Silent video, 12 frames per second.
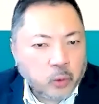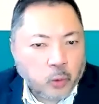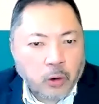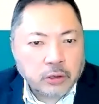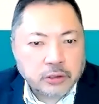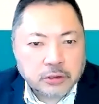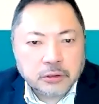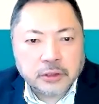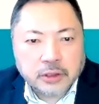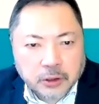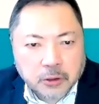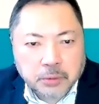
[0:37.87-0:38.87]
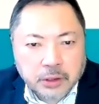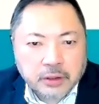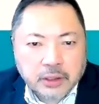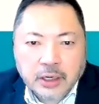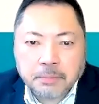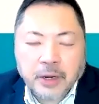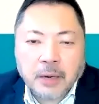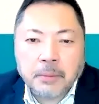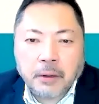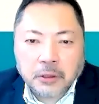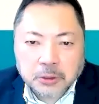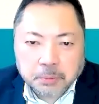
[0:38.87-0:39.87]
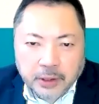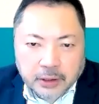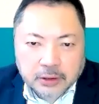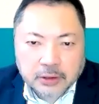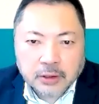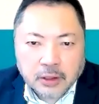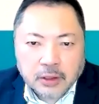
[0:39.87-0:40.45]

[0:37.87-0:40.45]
waters, and community and pay my respects